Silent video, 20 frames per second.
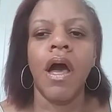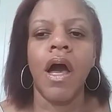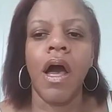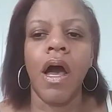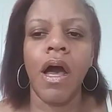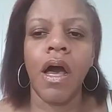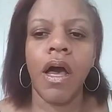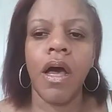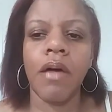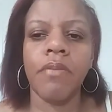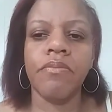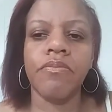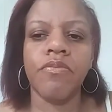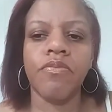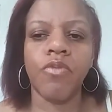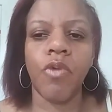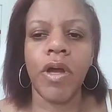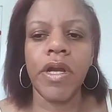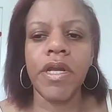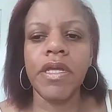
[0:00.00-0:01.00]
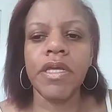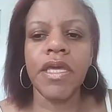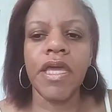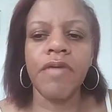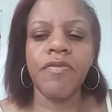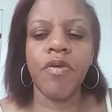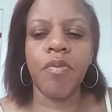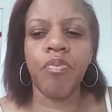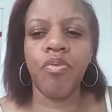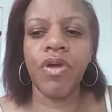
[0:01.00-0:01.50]
Wanted to
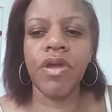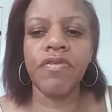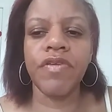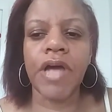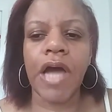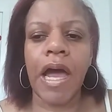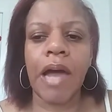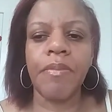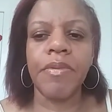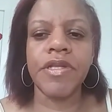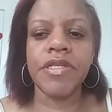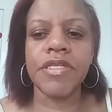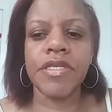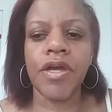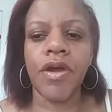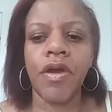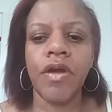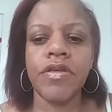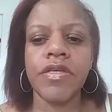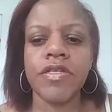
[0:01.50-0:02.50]
give a brief commentary.